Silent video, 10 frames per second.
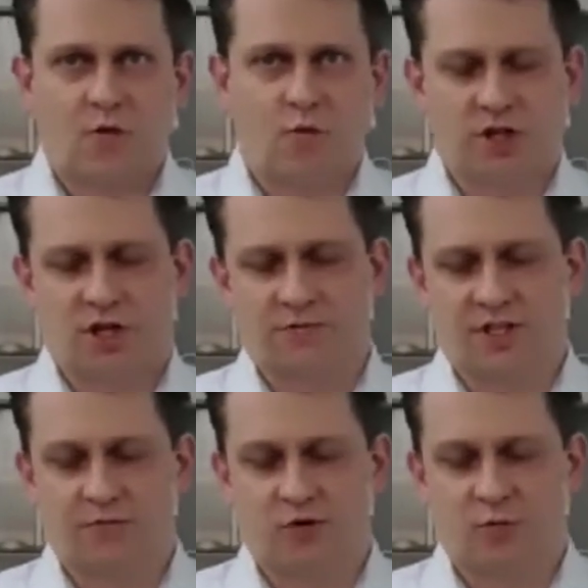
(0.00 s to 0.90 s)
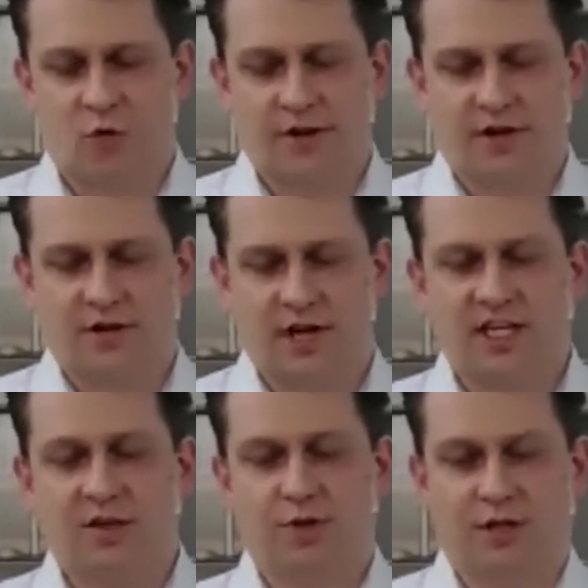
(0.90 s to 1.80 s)
which comes up to more than
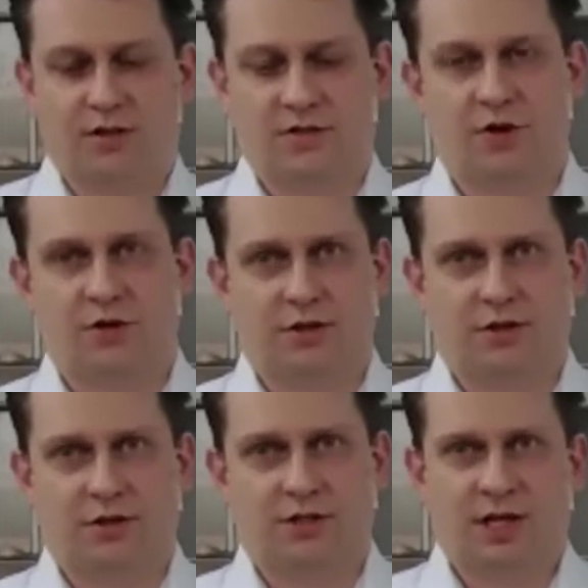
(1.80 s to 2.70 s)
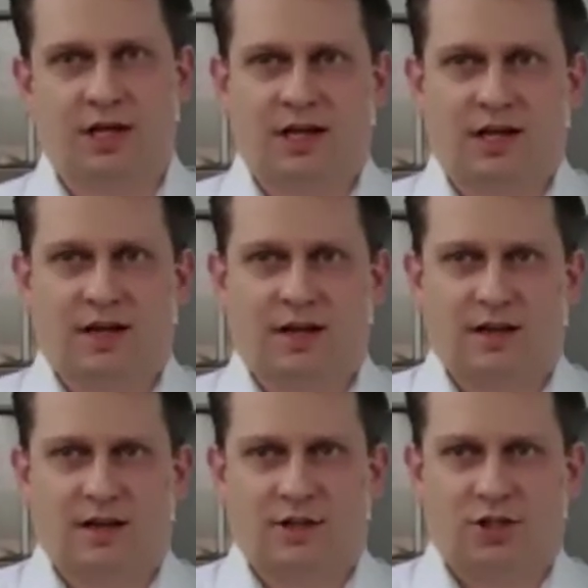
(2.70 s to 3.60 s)
9 billion voxels.
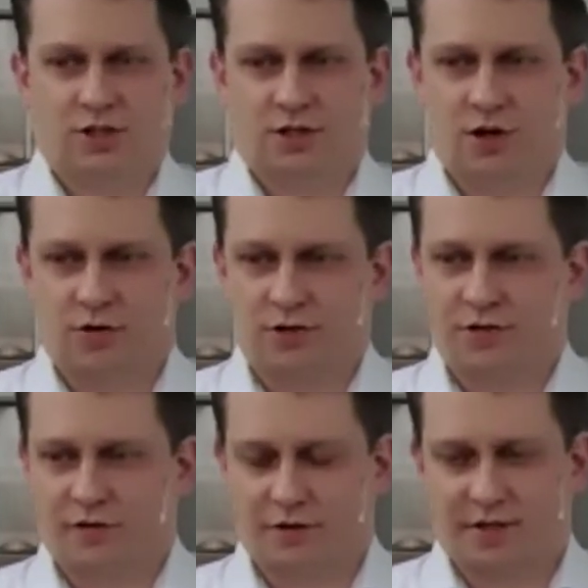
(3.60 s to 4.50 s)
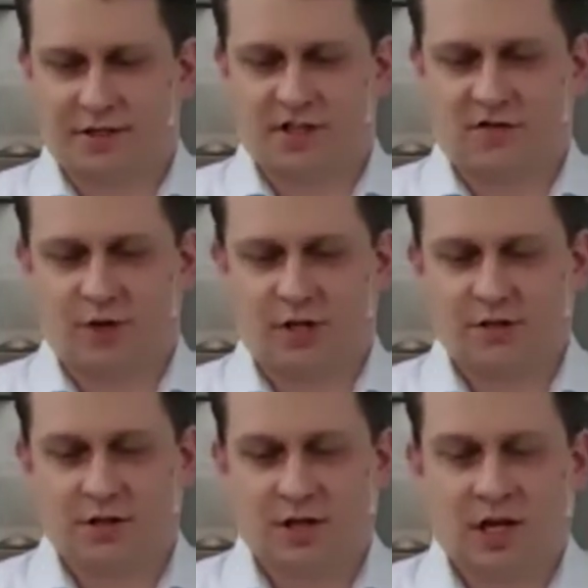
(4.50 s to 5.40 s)
Again, each codes for 16
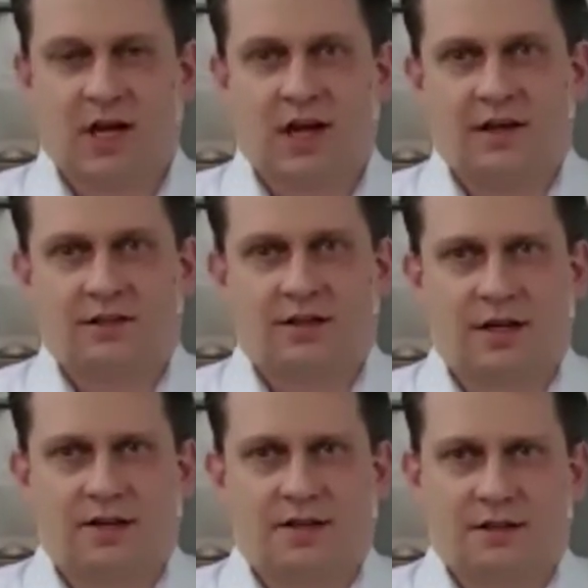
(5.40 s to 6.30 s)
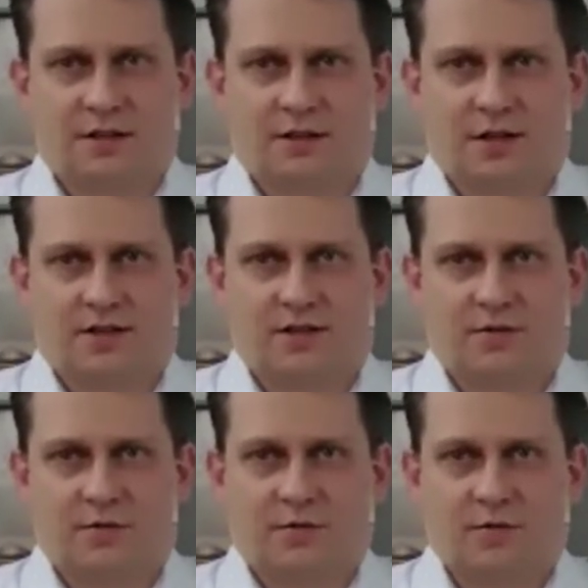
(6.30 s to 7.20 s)
bits, and the data set
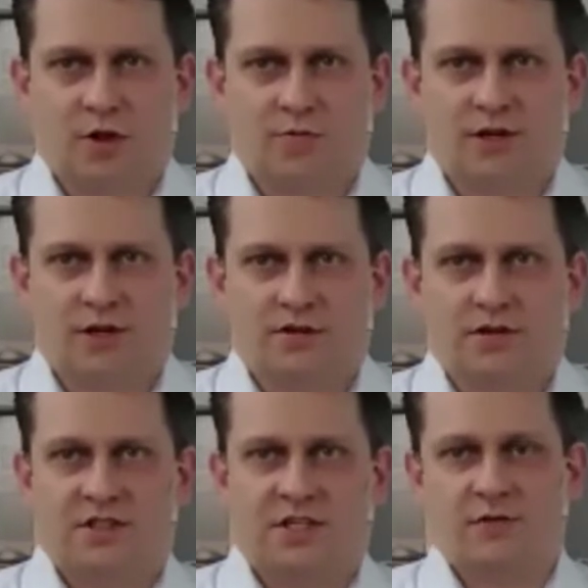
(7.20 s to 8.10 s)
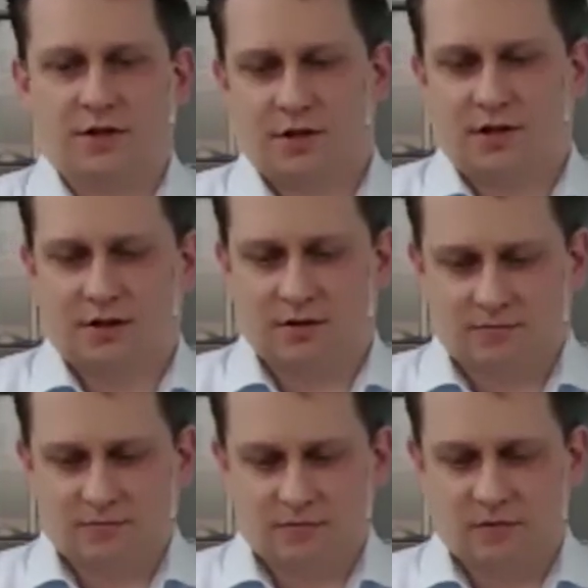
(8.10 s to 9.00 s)
size will be 17
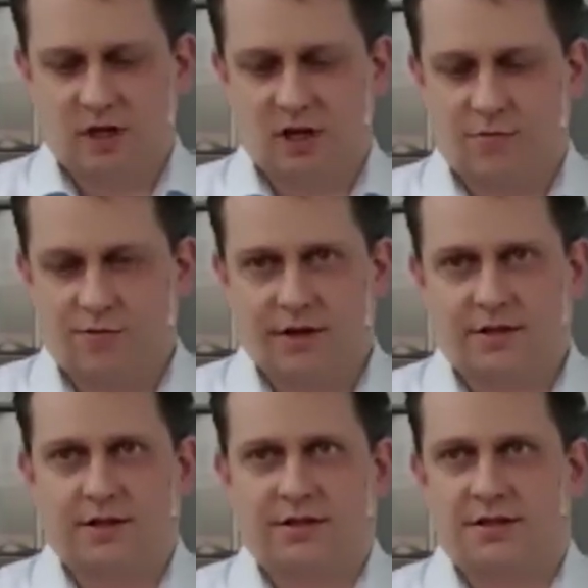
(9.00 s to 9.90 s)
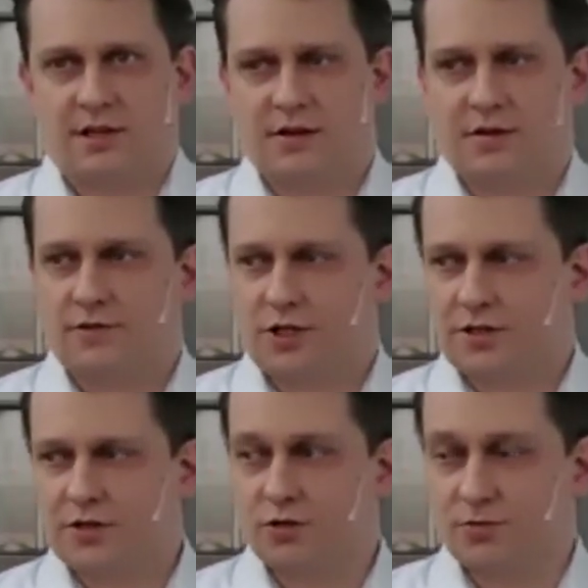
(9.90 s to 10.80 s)
gigabytes instead of
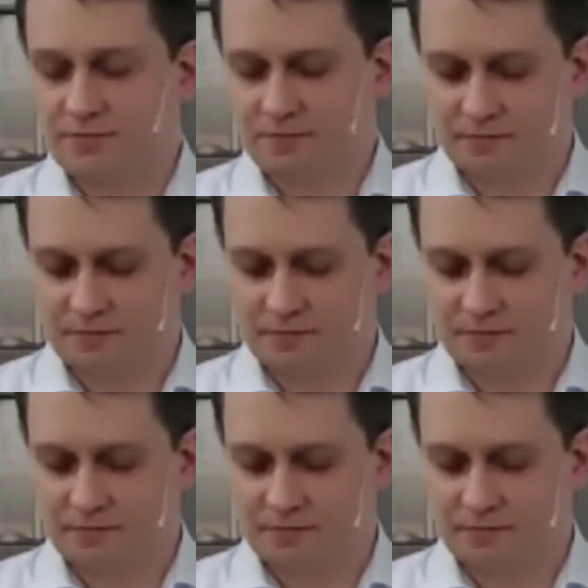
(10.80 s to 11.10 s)
just 2.